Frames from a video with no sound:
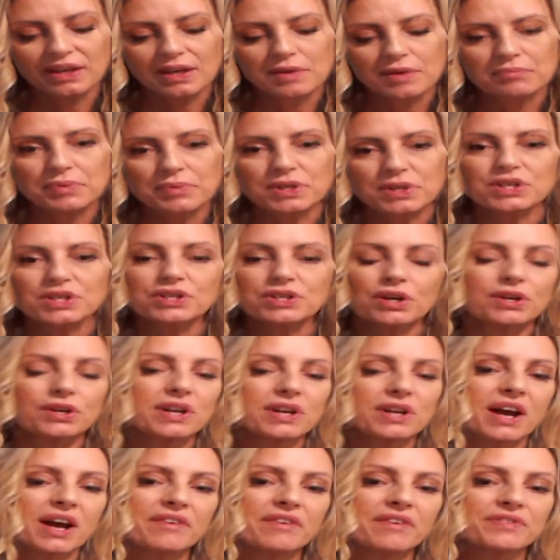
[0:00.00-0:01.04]
but you don't
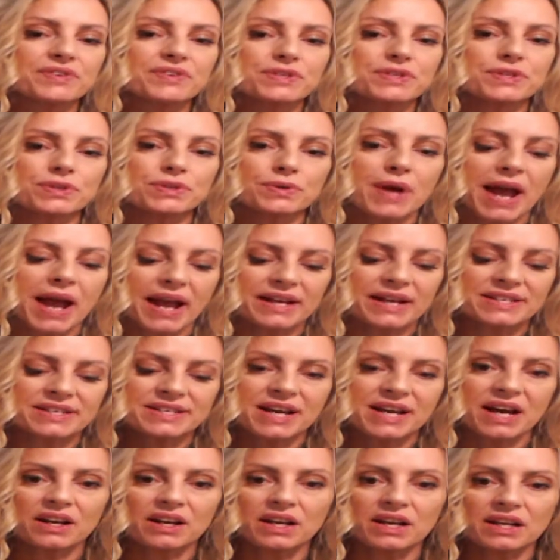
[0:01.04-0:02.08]
have to act
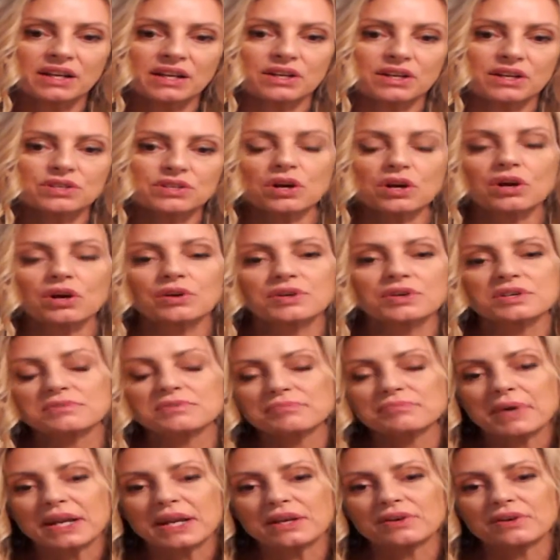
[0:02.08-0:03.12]
out in a childish
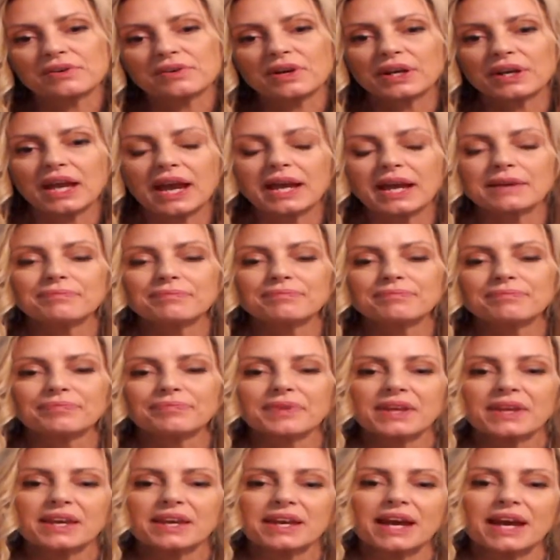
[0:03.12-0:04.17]
manner, okay?
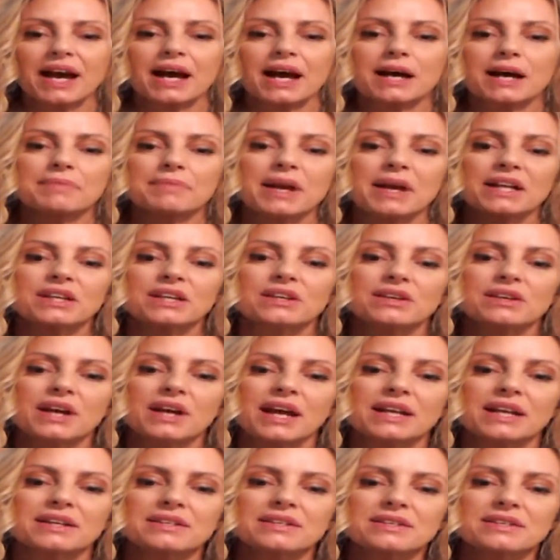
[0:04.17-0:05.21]

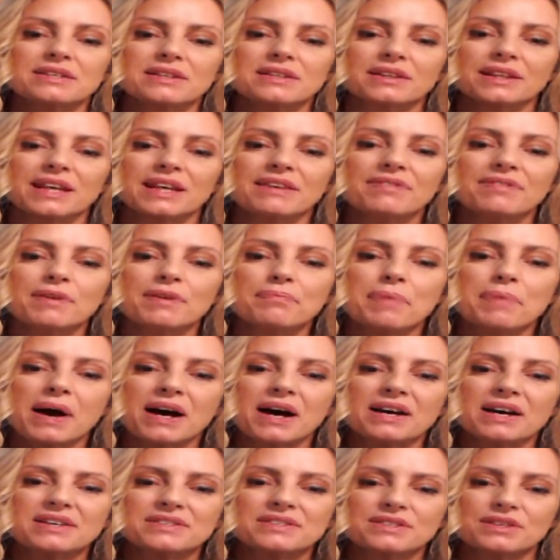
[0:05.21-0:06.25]
And leave the
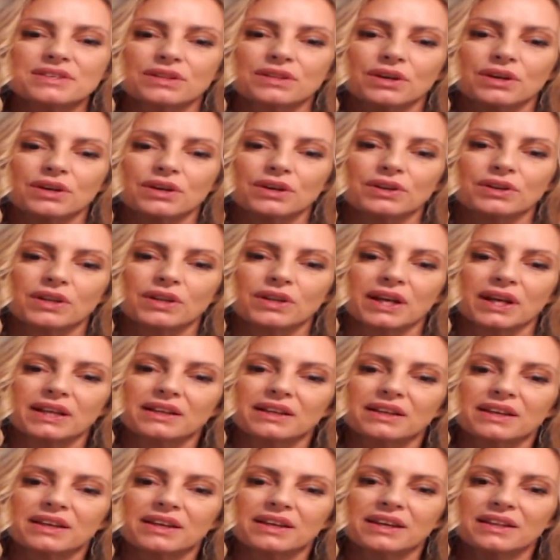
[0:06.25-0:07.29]
past alone. Like,
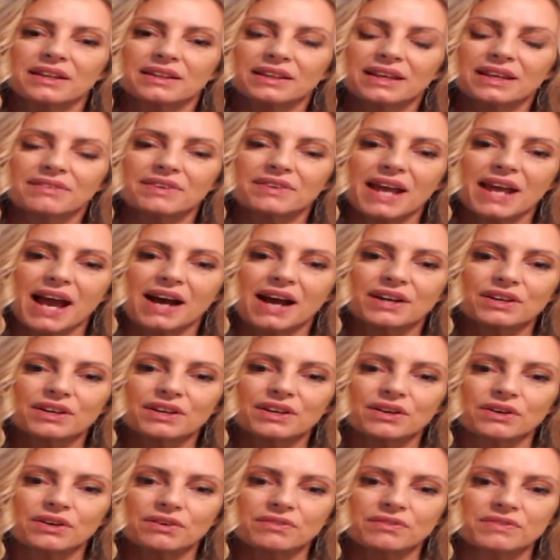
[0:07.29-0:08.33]
leave it out
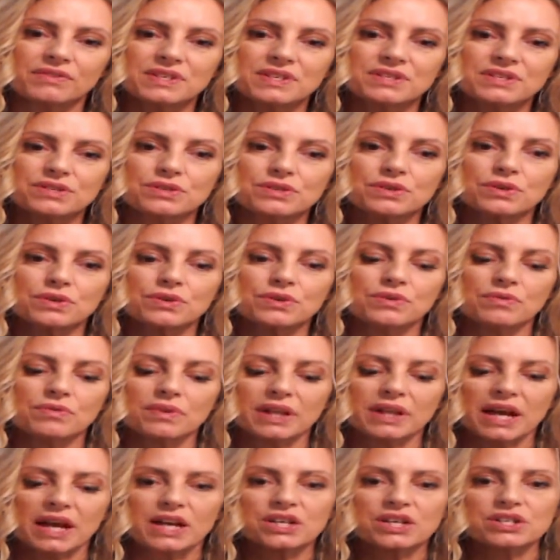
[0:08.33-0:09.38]
of this new
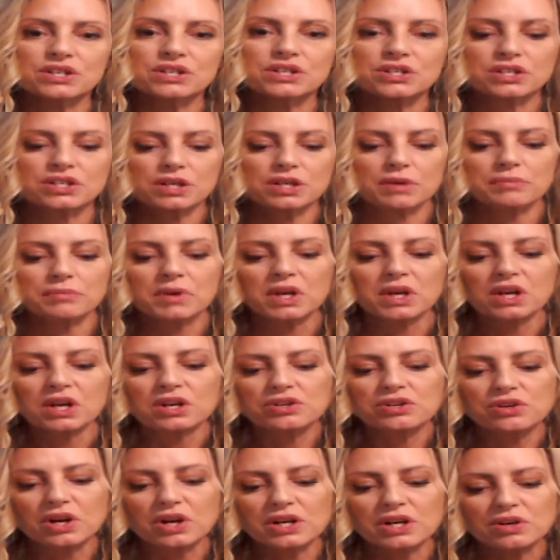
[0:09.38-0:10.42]
relationship.
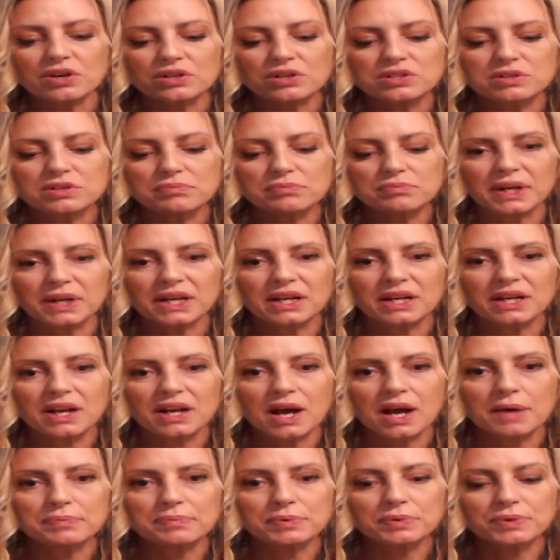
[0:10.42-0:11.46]
Try not to bring it
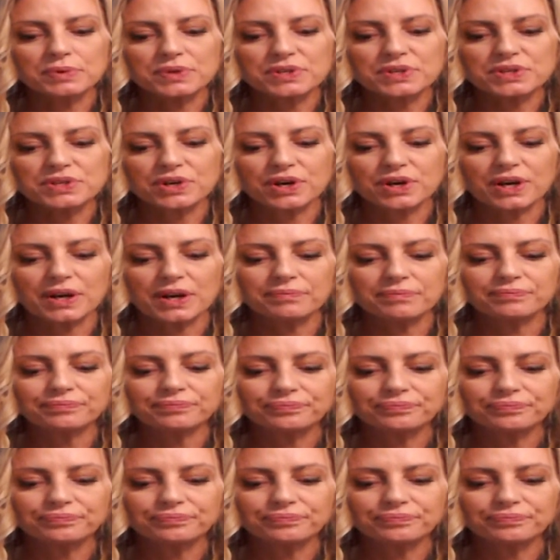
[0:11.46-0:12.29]
up all the time.